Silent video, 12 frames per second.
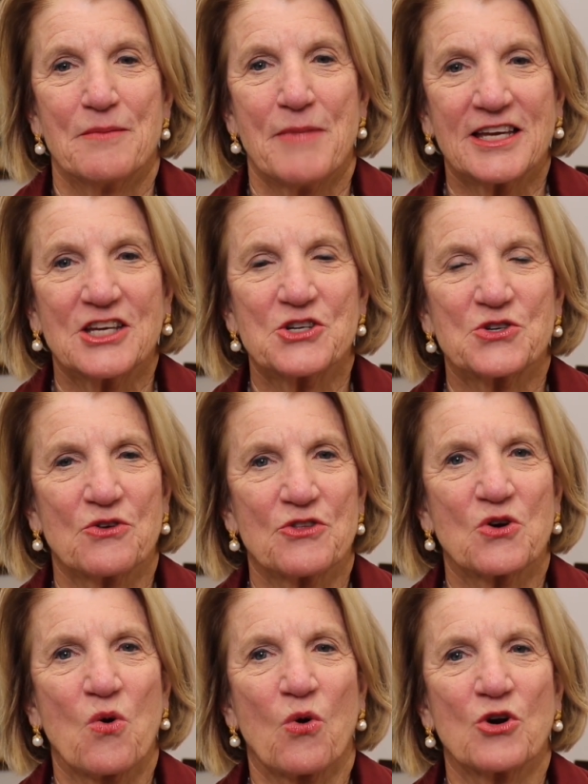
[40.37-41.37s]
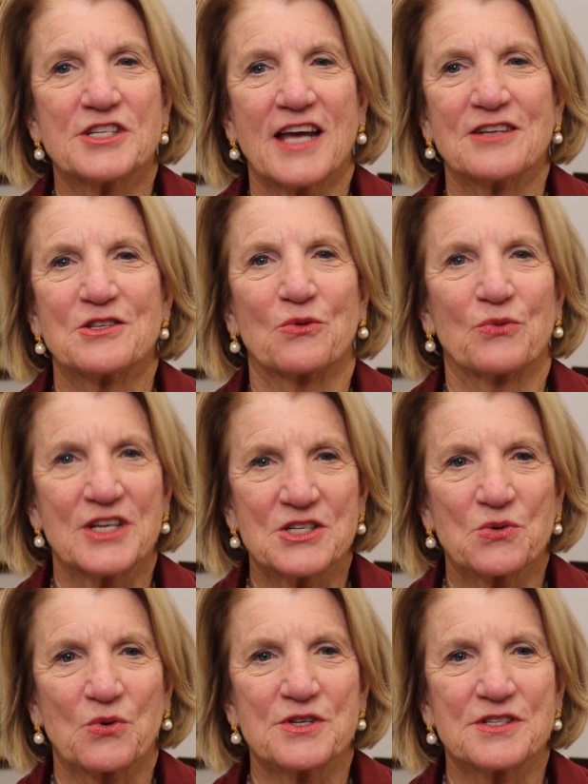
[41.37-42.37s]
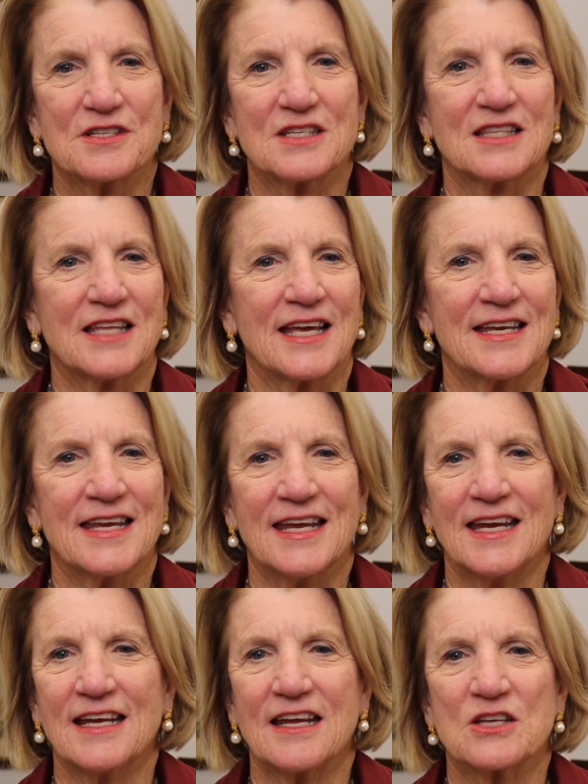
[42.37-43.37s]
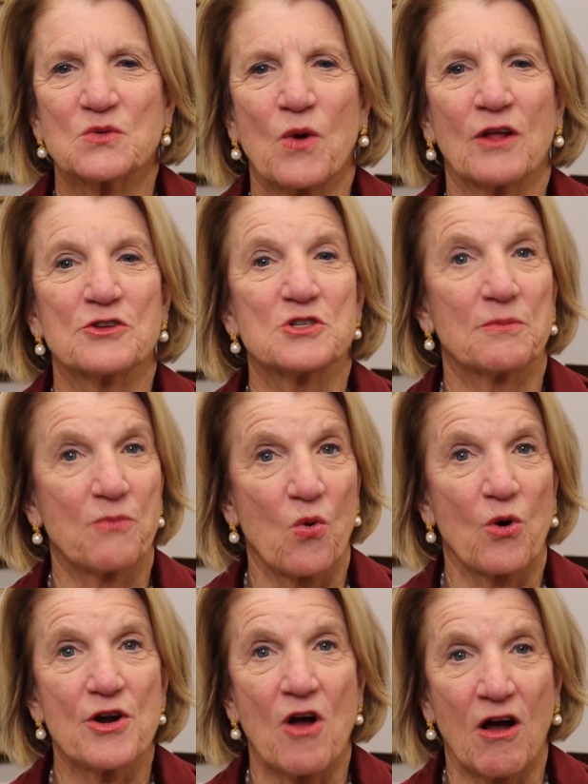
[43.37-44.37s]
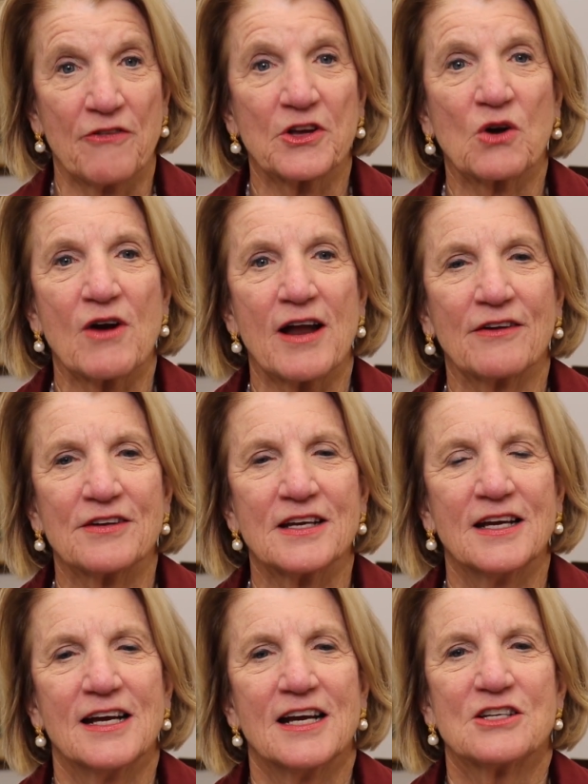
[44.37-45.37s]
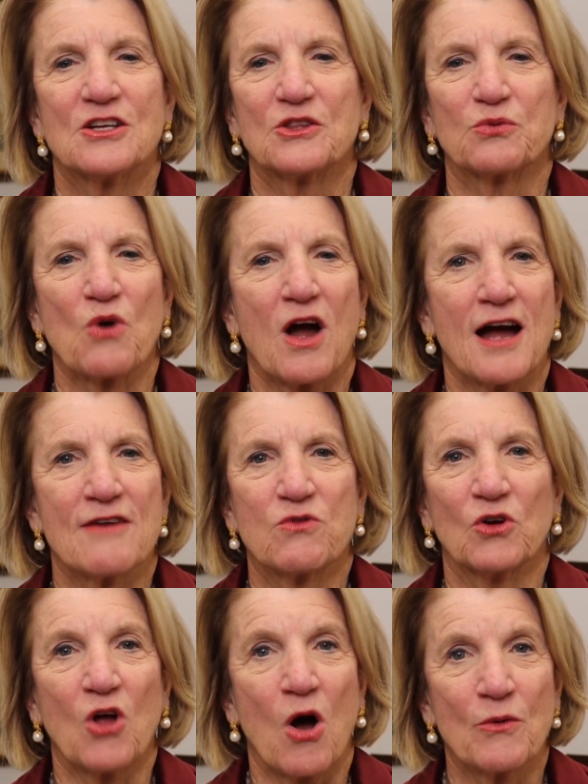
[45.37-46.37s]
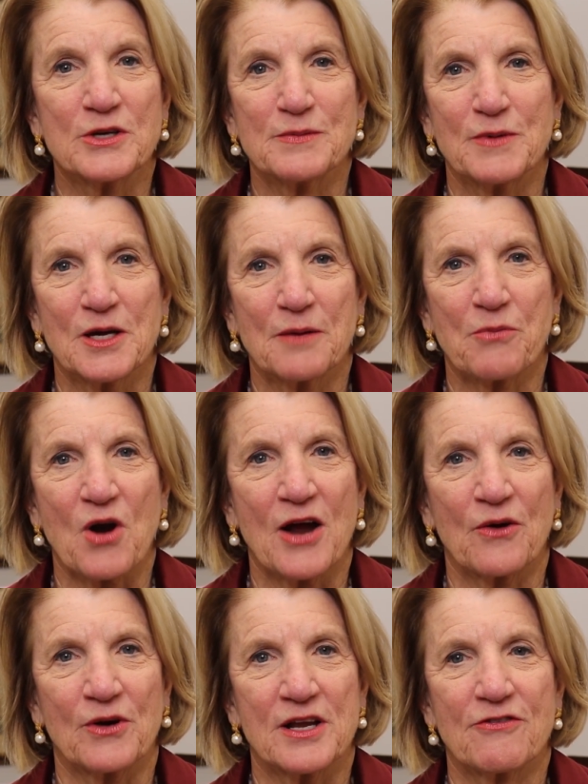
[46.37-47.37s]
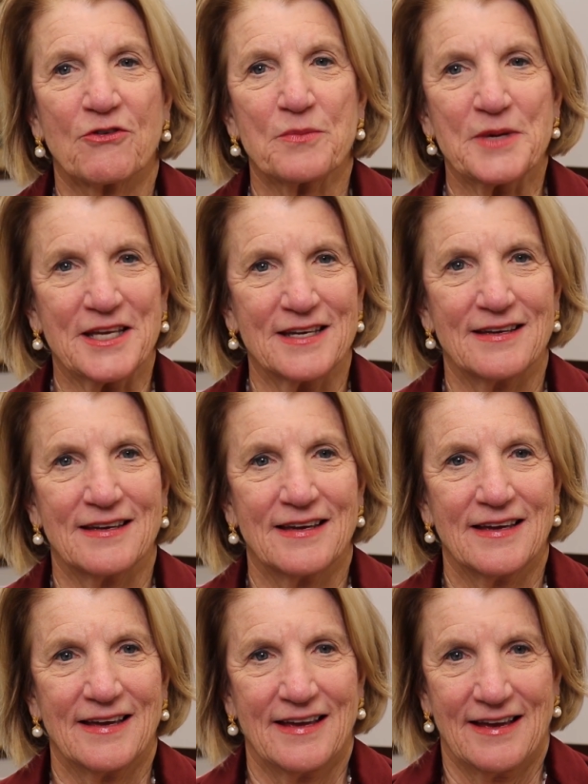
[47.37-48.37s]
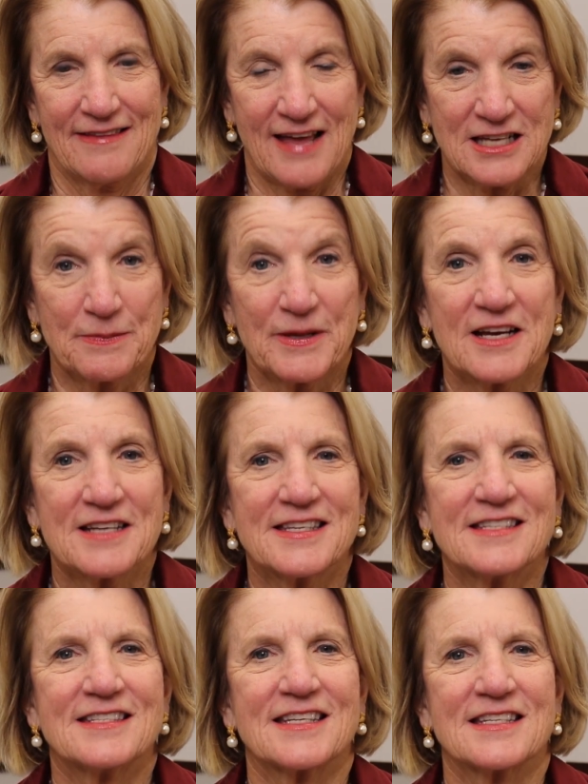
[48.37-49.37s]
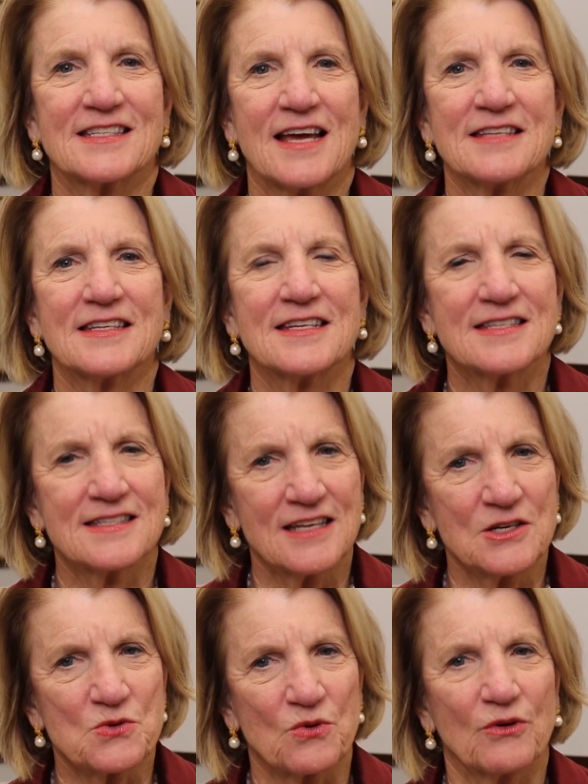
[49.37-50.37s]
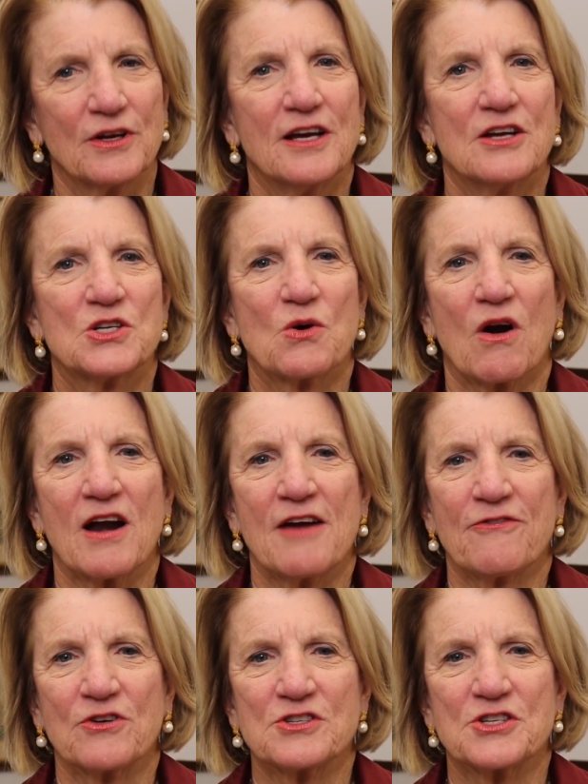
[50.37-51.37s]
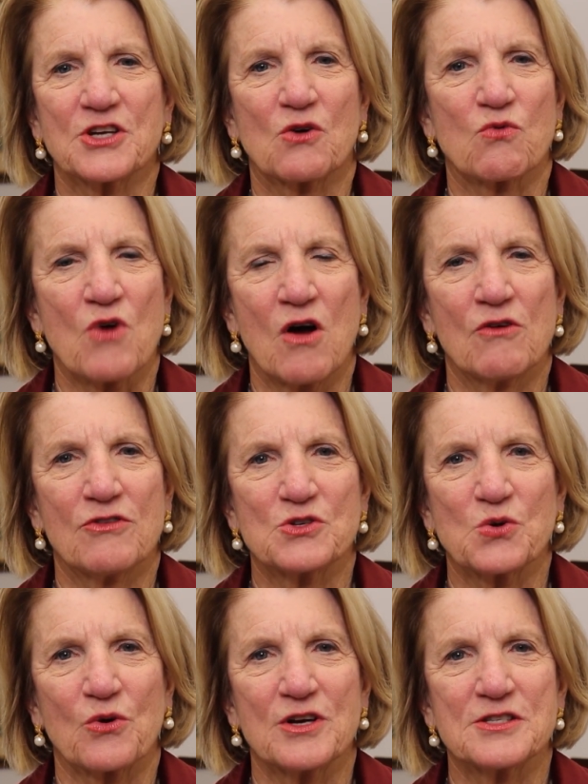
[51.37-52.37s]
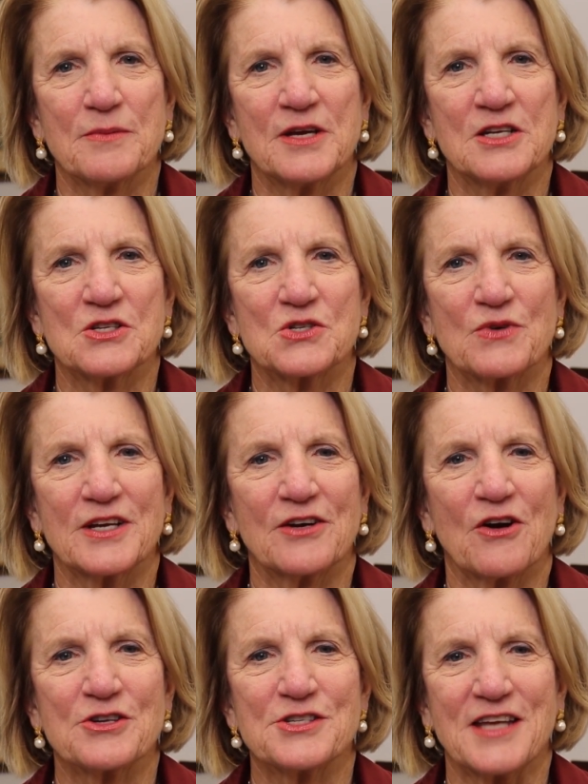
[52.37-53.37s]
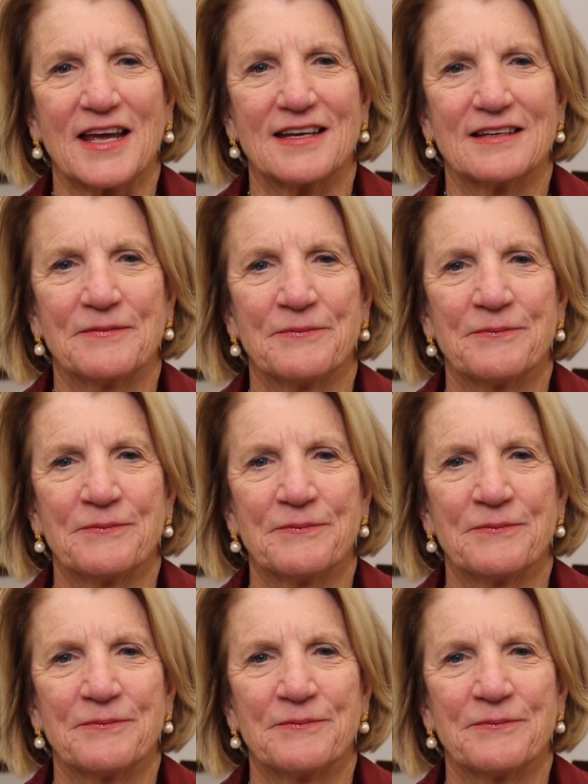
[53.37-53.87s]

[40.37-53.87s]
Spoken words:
Making sure the Gorge has the resources that they need as well as support on the ground to thrive will always be a priority for me. That's because its success is central to our efforts to grow the tourism industry in our state.